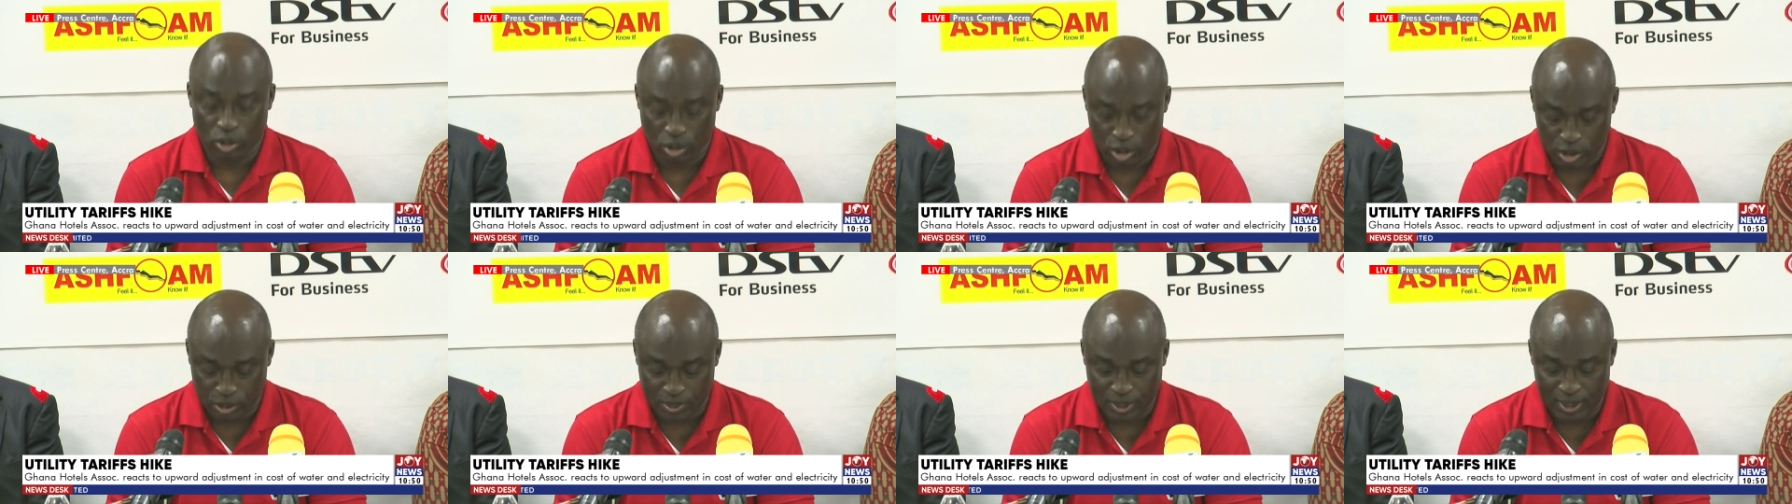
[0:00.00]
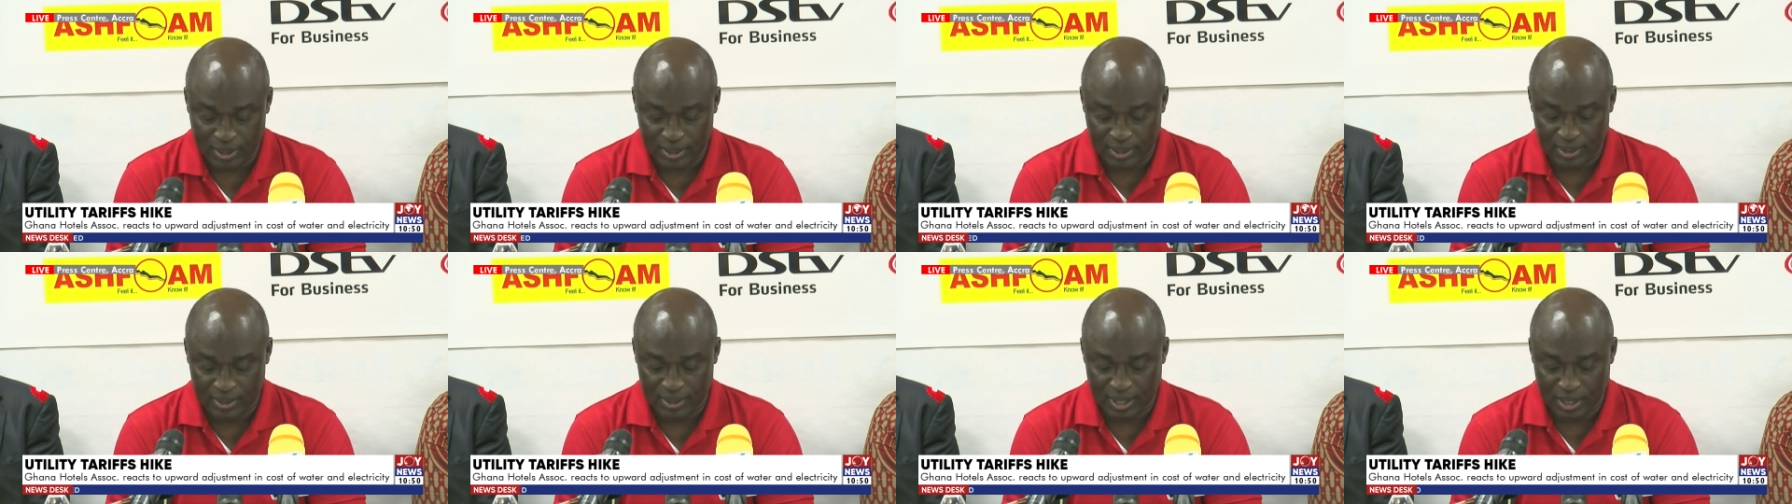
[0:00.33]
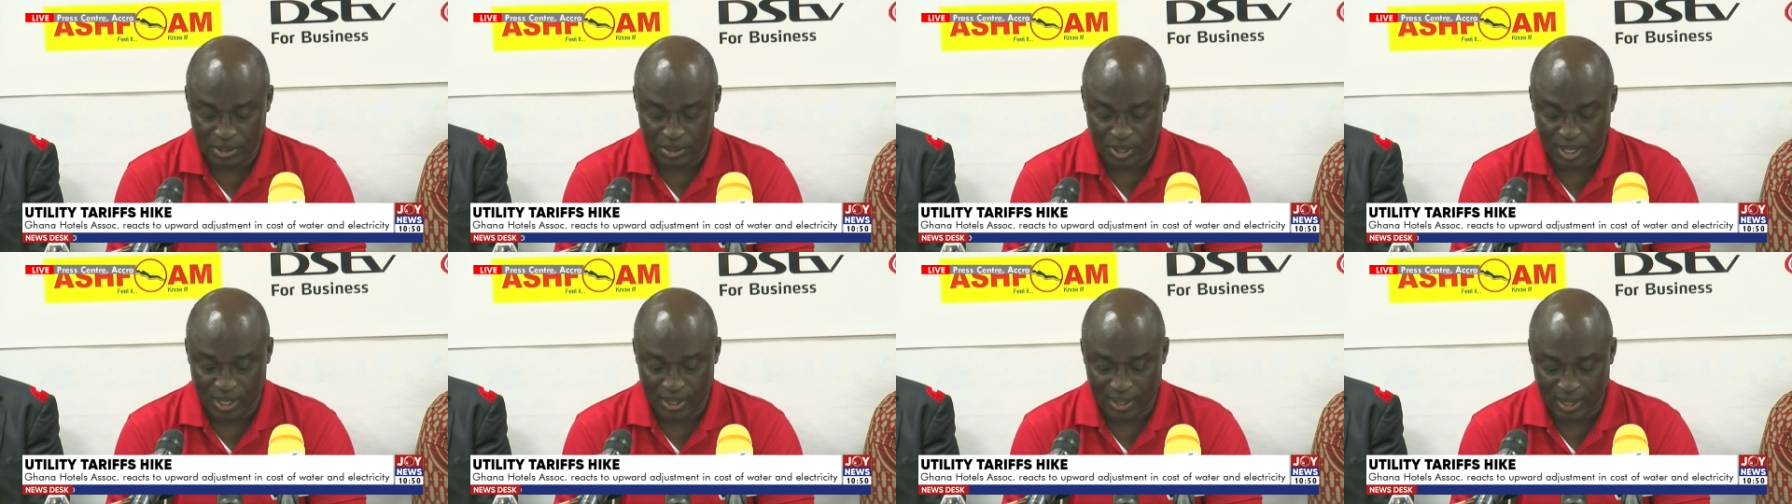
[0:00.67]
hospitality
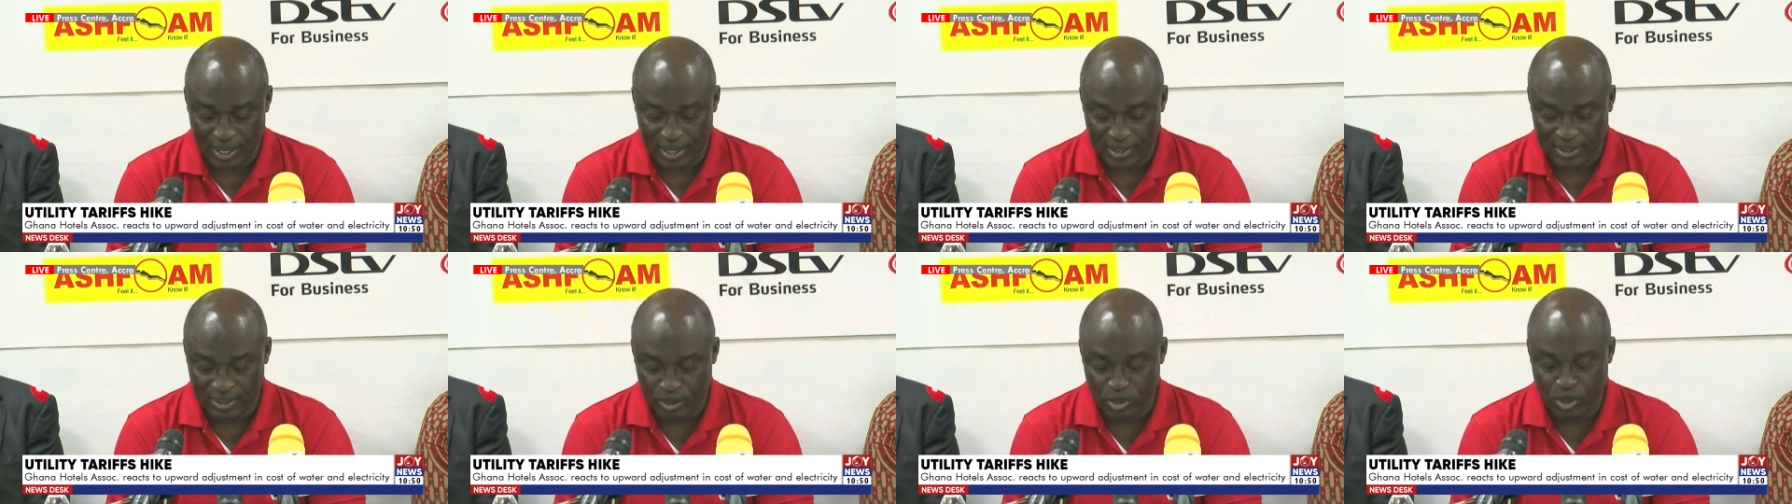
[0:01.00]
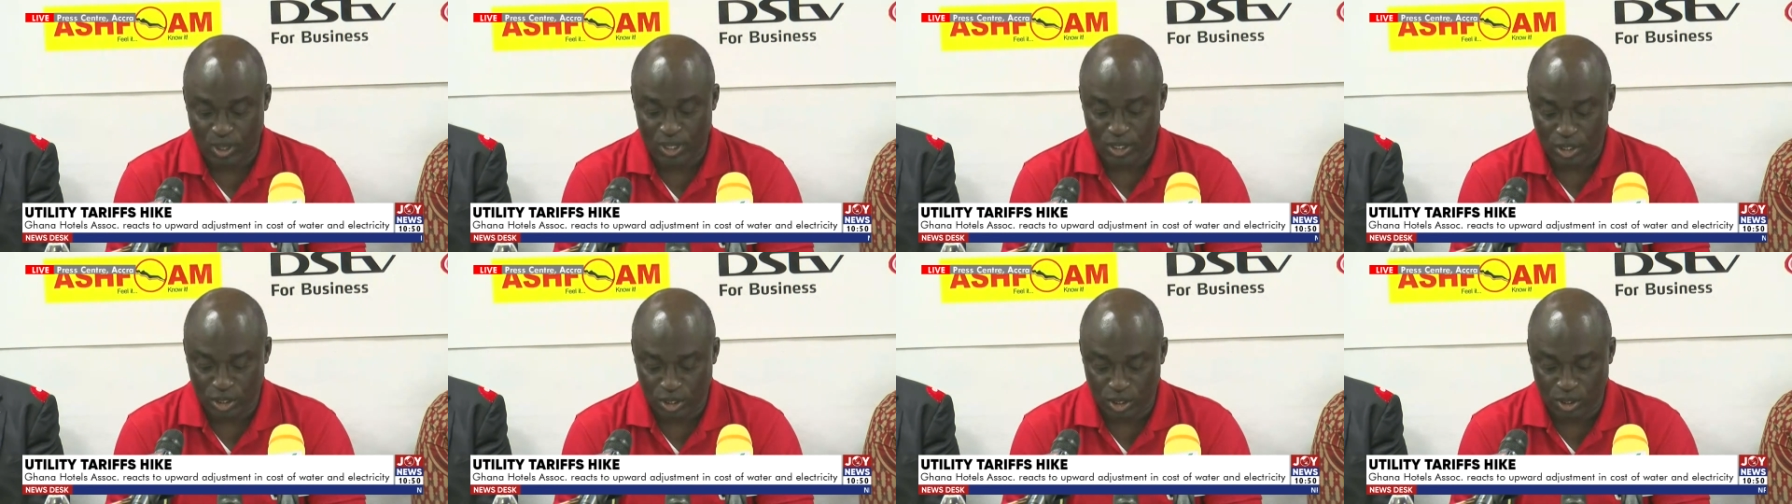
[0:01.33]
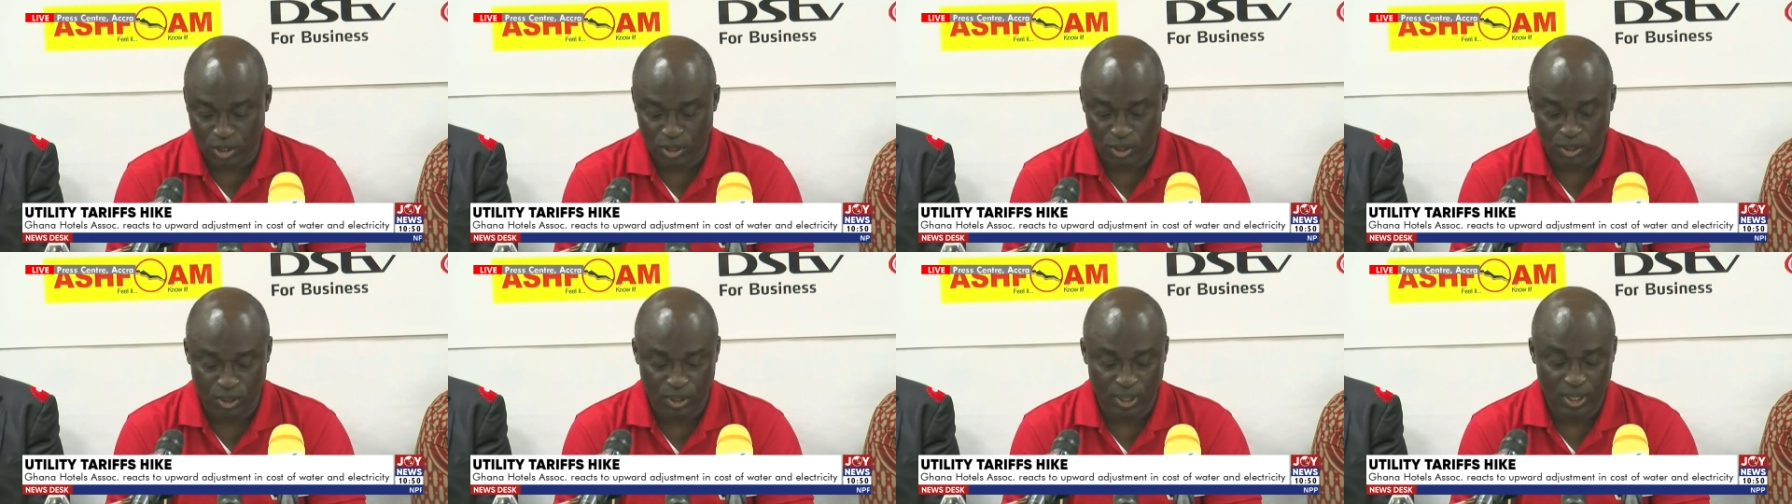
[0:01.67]
industry at large to
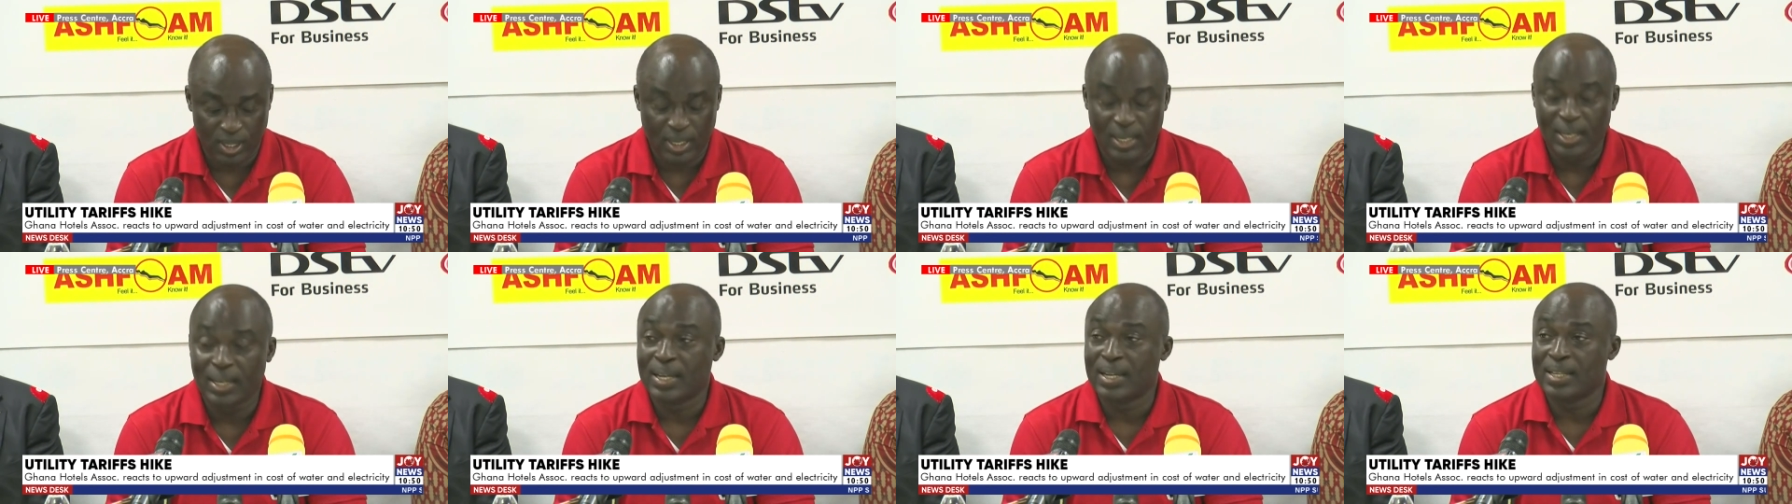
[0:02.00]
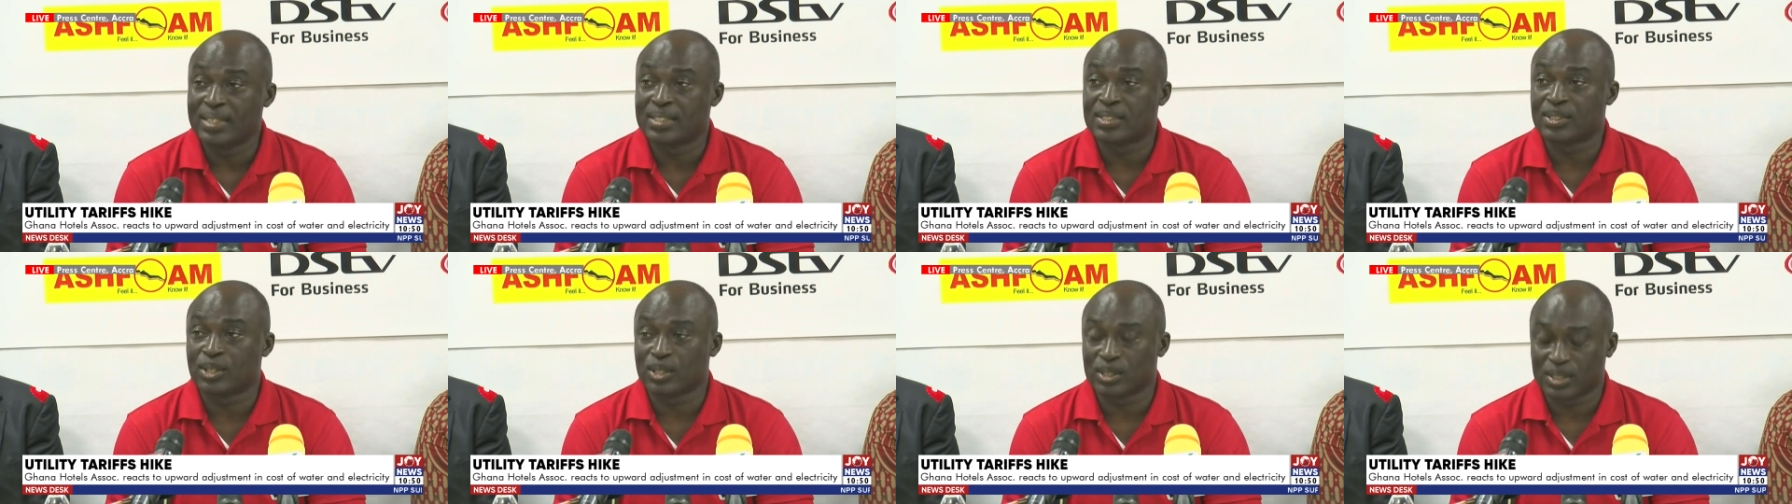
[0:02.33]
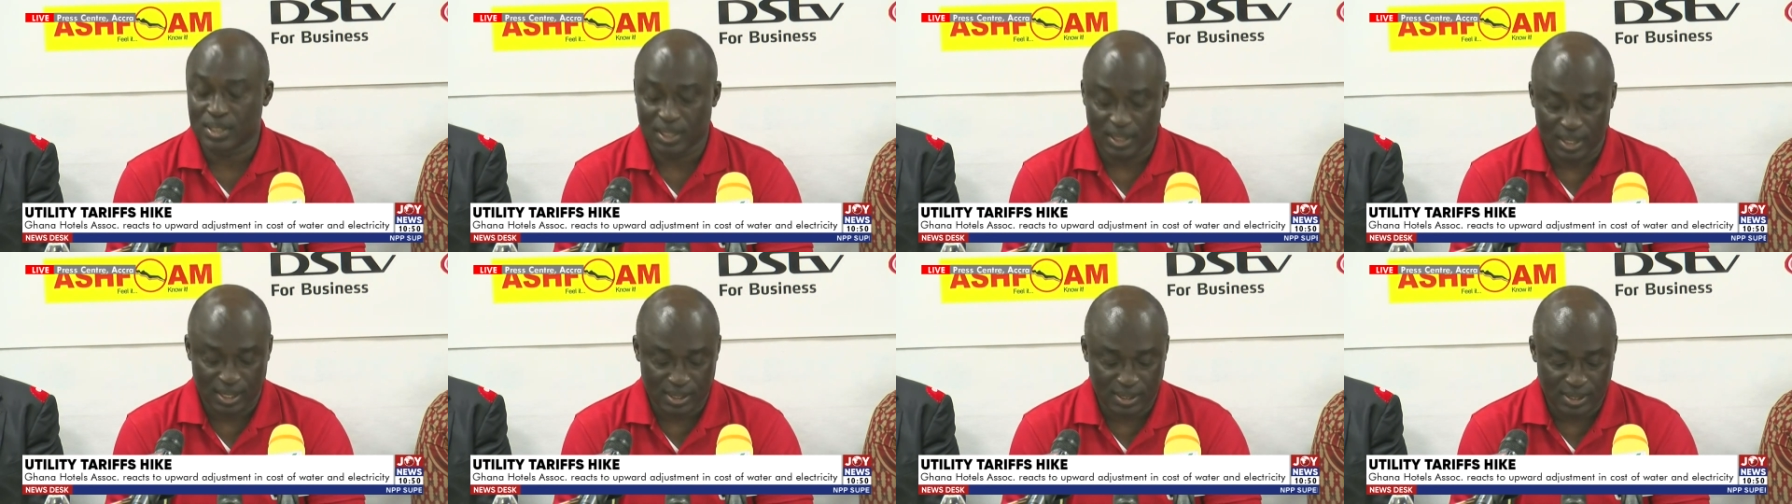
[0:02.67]
ensure its
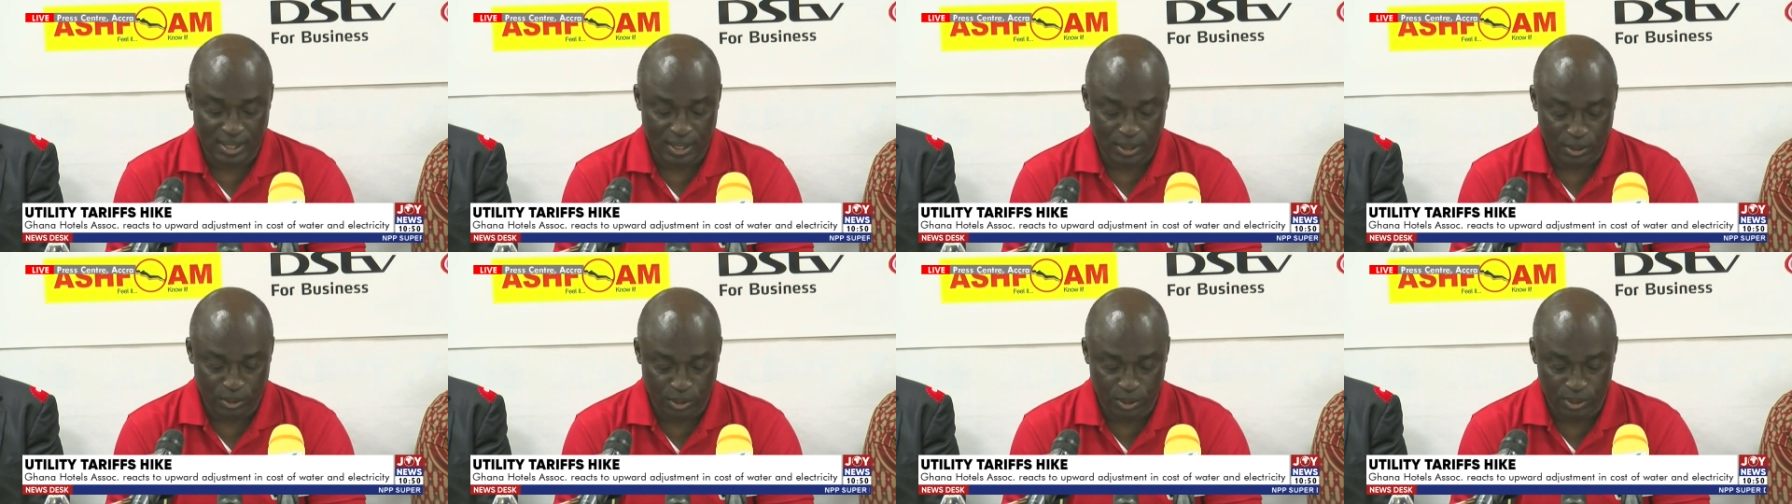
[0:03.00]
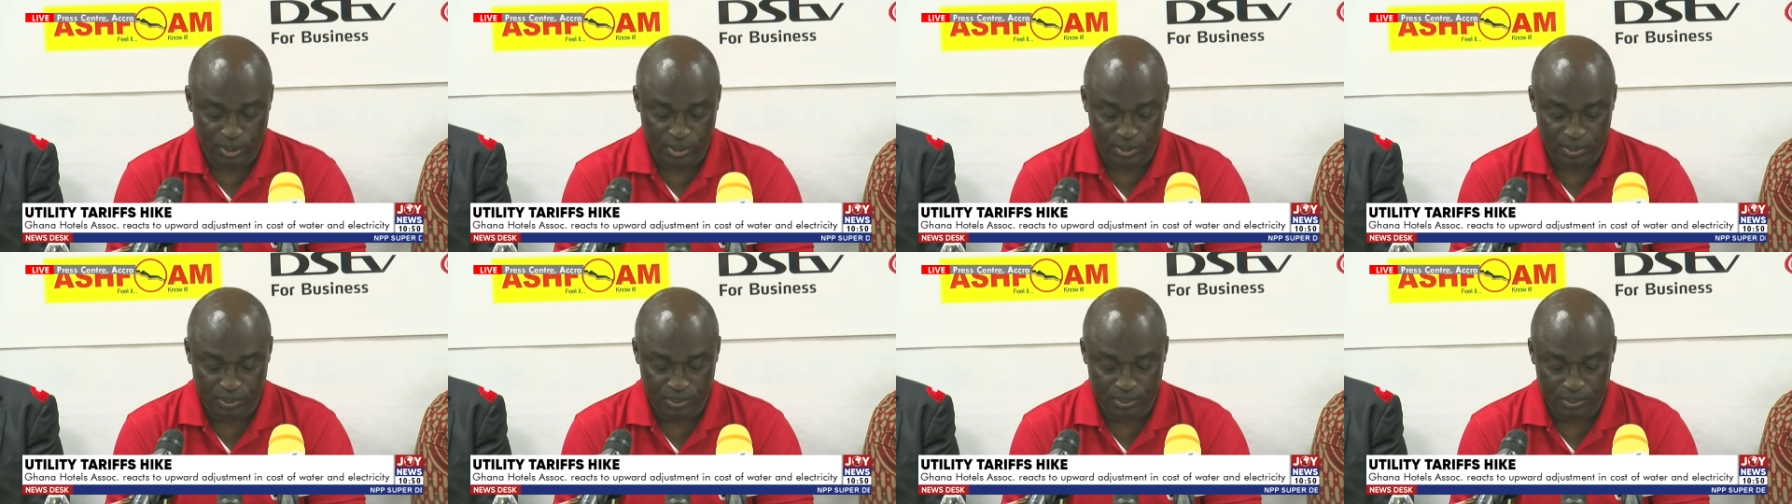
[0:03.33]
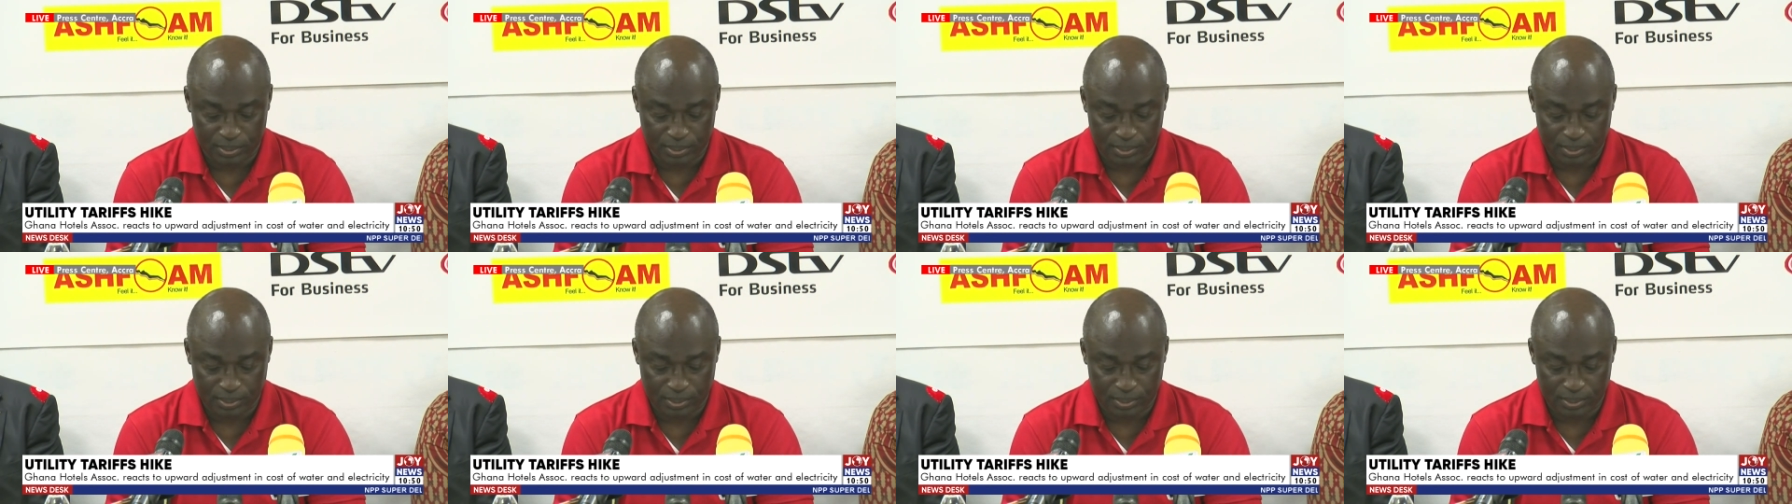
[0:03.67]
sustenance and growth.